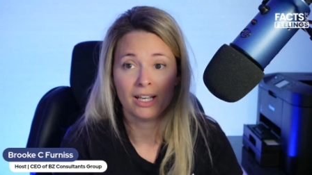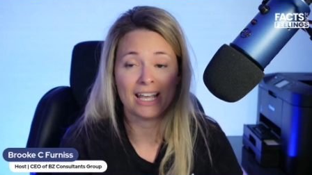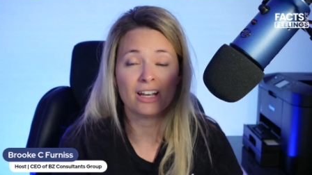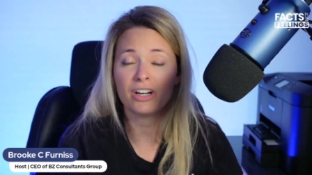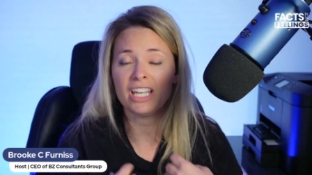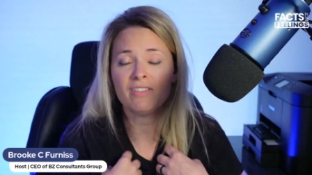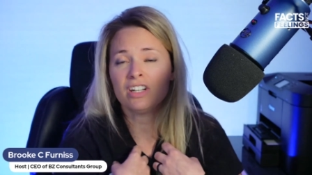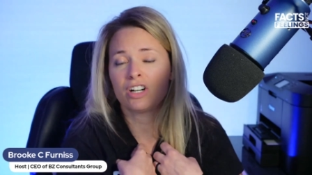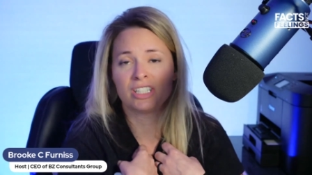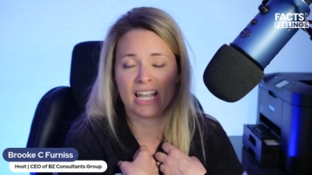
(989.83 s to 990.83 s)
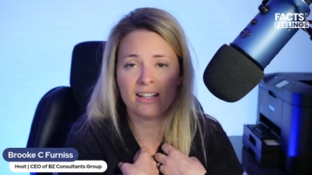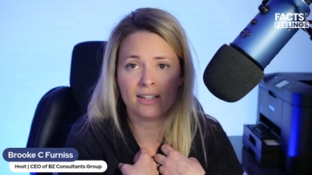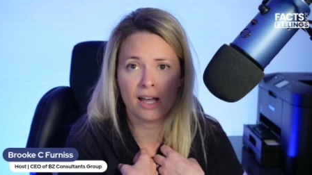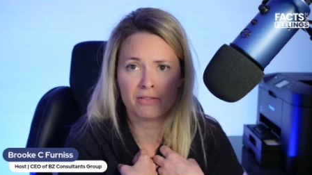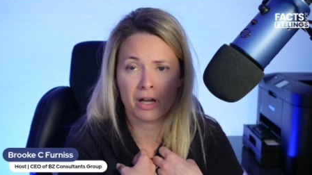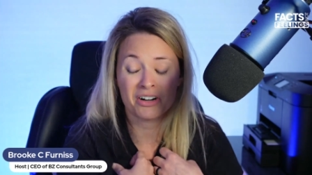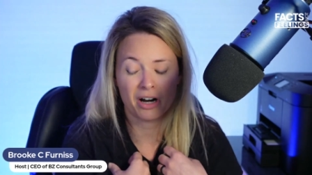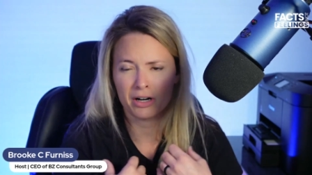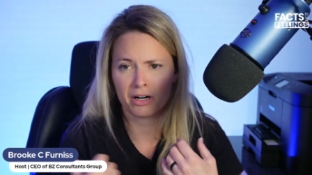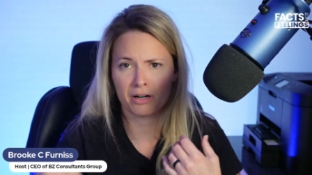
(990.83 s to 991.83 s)
or even in our daily lives on
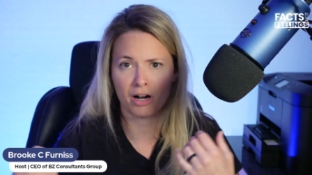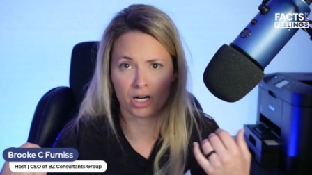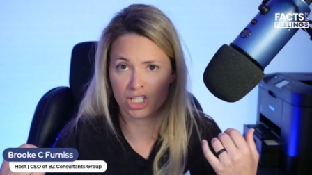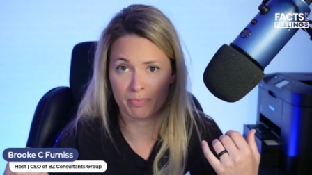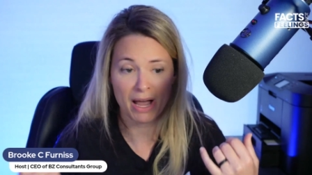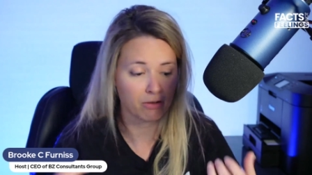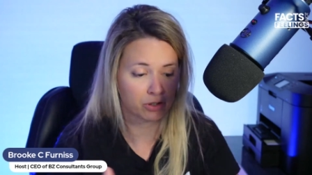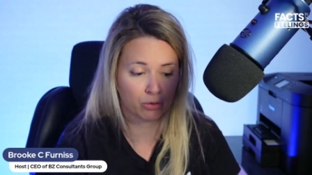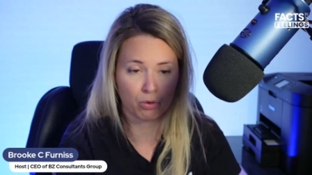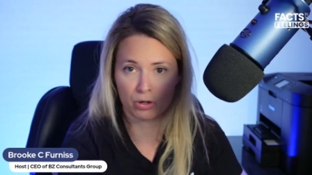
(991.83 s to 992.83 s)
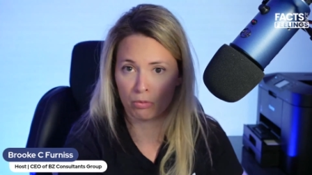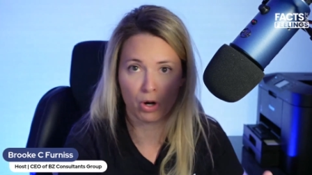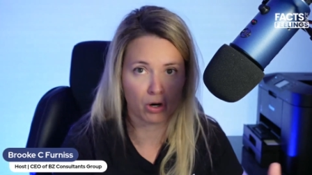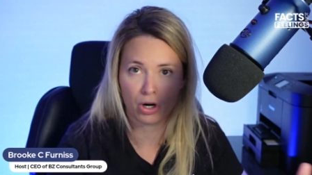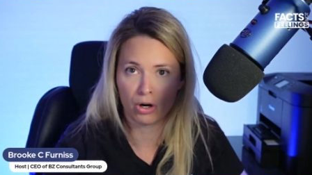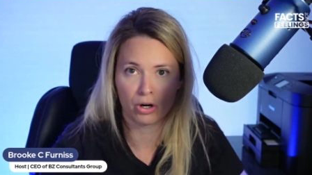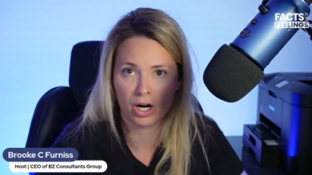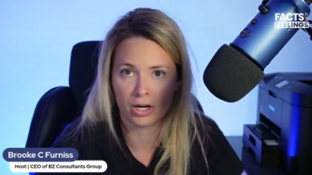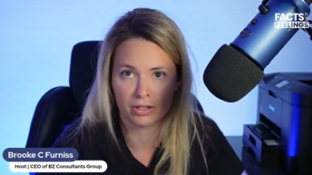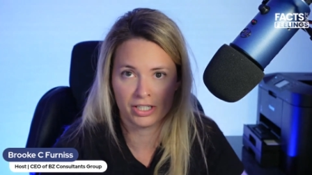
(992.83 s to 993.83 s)
our spouse or
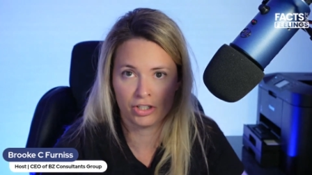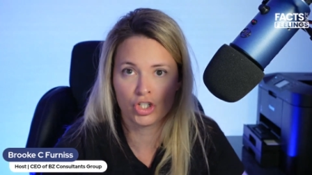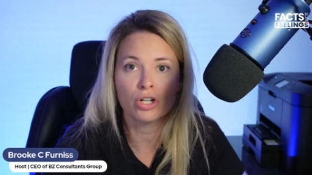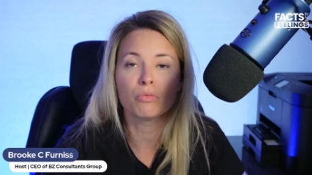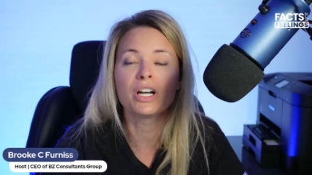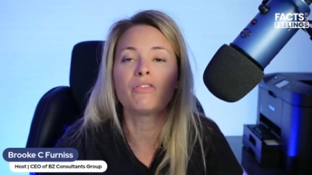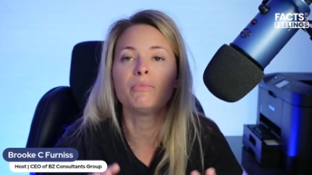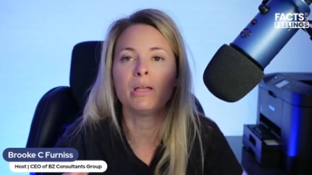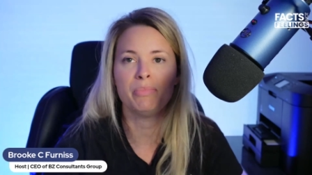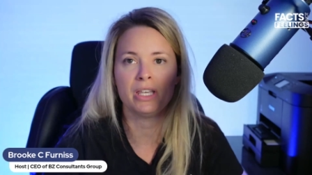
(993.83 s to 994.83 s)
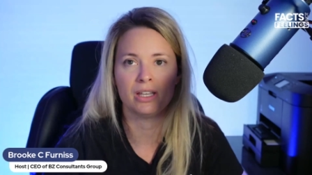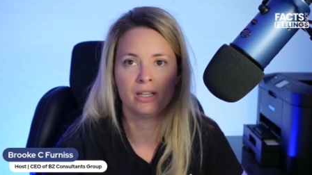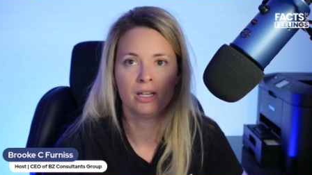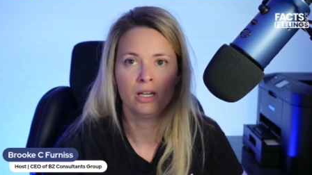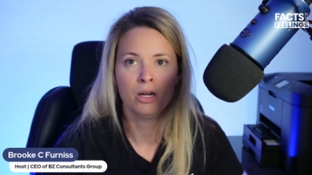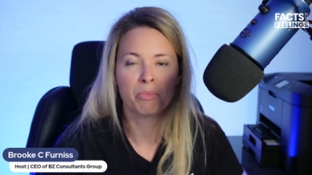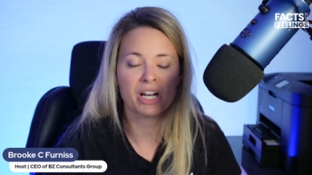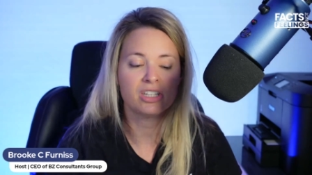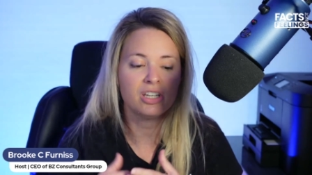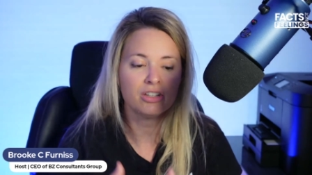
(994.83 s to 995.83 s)
our whatever it may be. But I
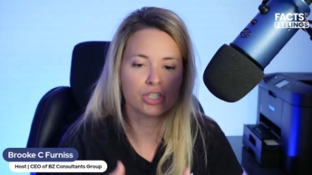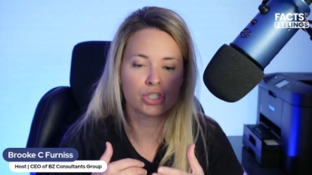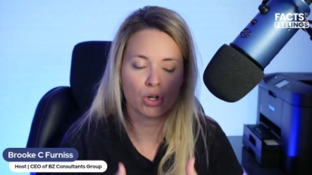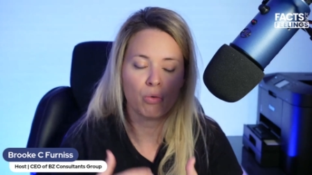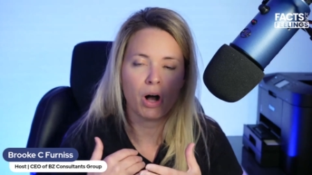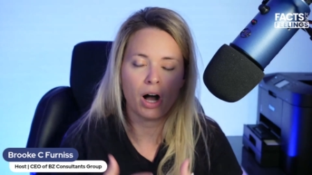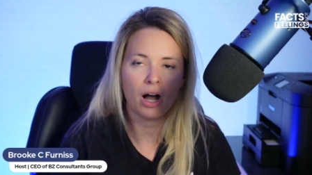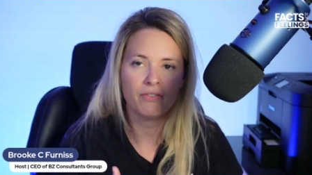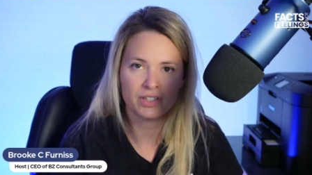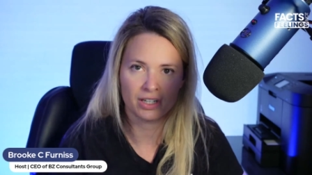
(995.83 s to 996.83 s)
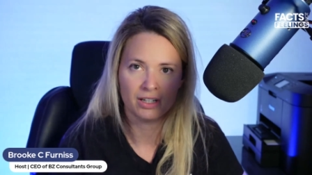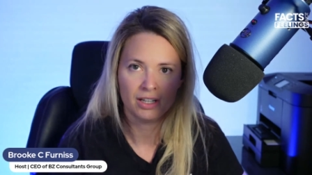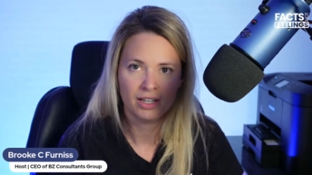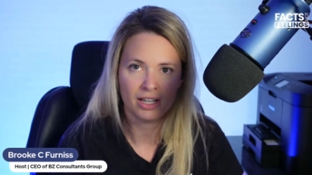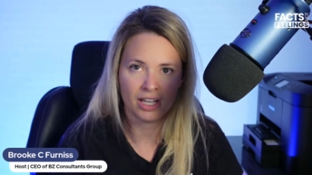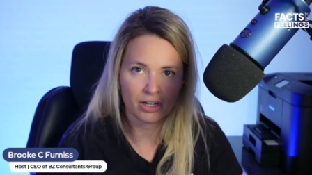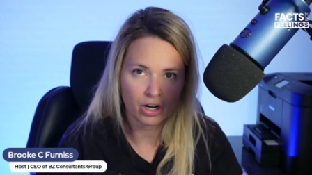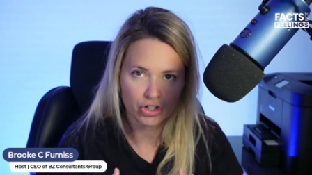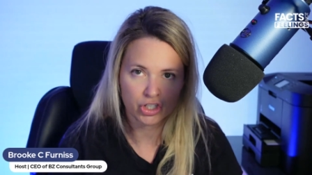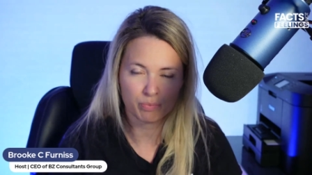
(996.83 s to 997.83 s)
see this so often in
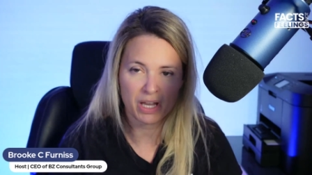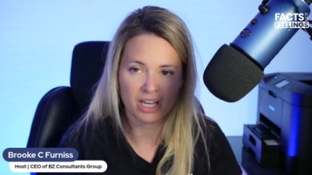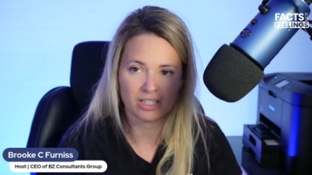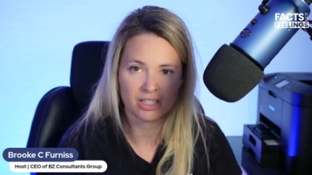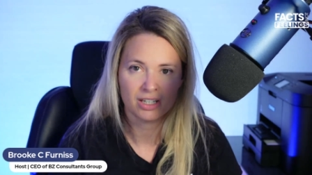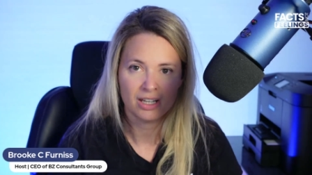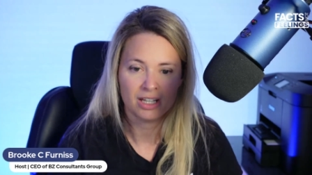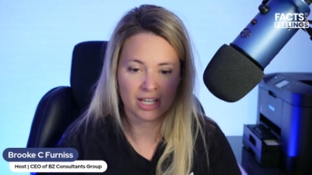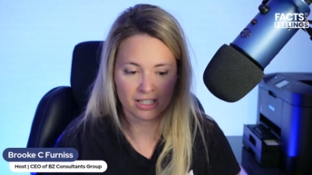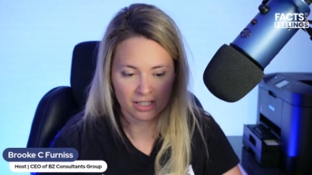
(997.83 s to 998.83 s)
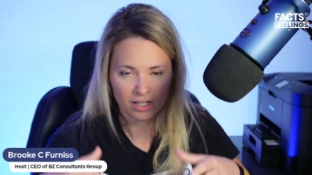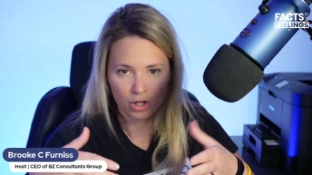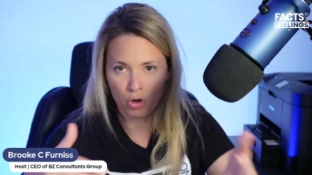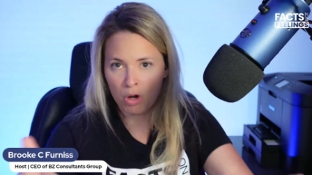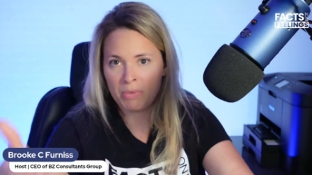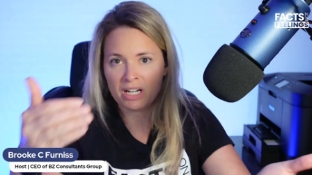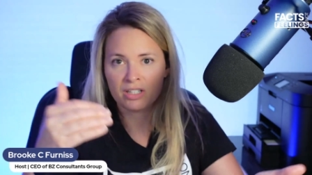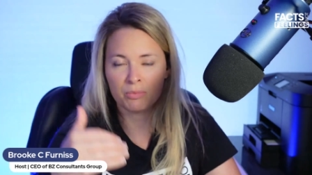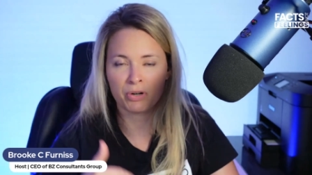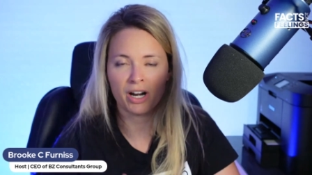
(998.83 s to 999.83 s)
our space that, going back to
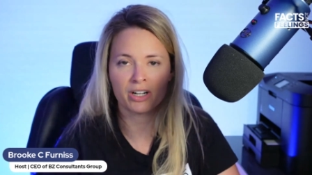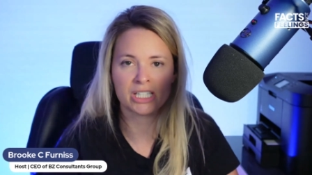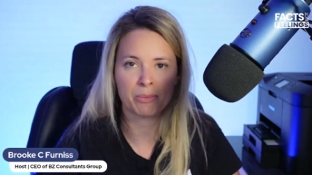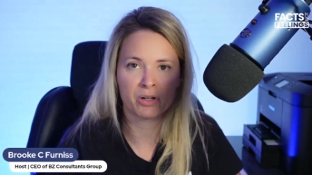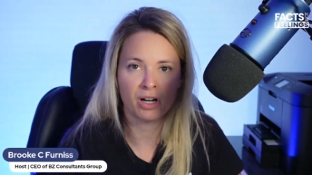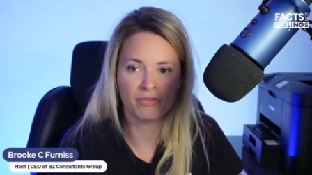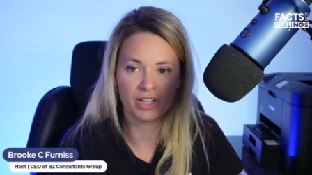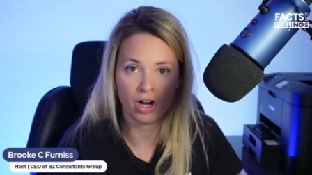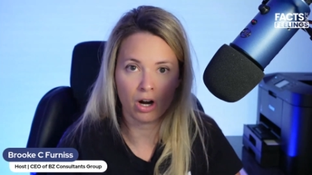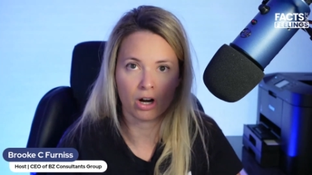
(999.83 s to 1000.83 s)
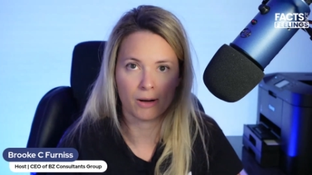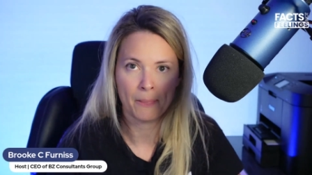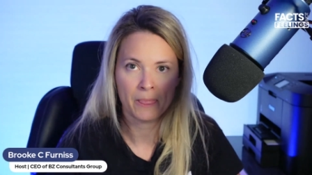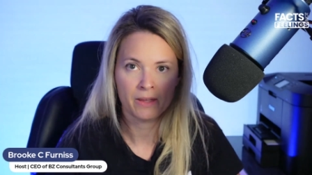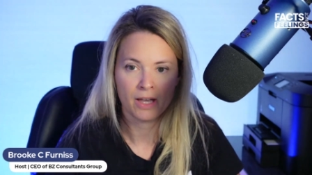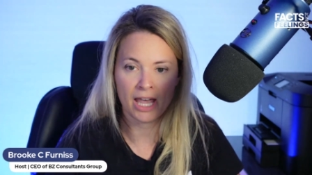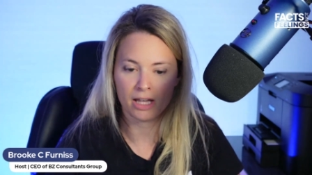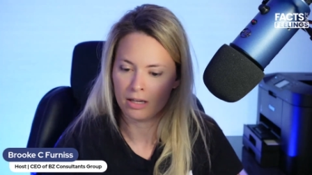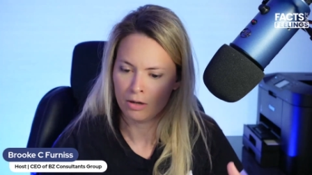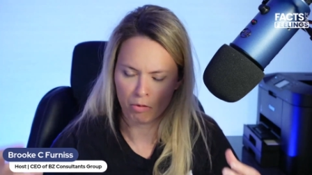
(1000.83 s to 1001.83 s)
the prior example of the car,
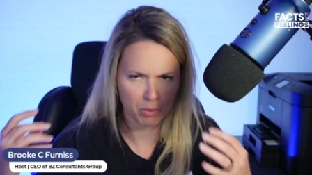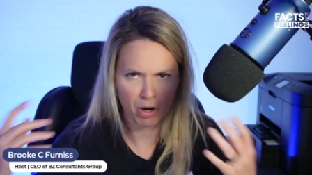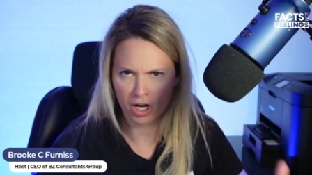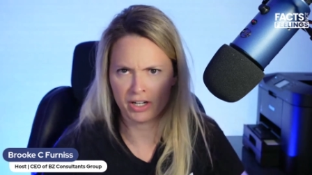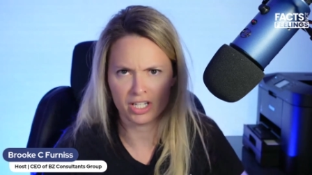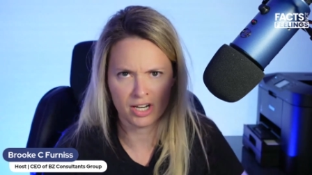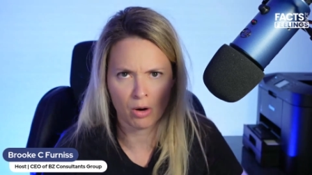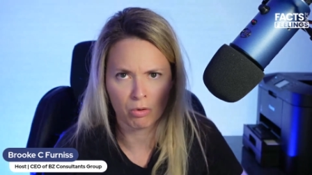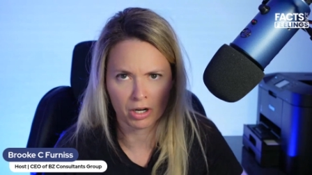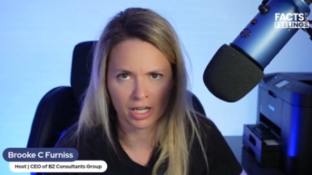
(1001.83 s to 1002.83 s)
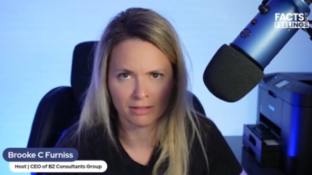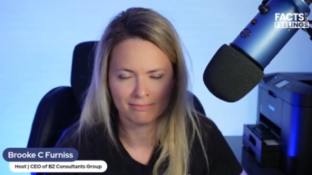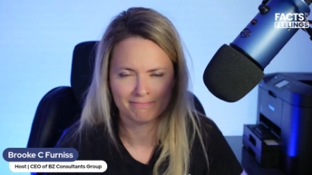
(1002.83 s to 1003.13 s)
hey, well, the marketing is not working.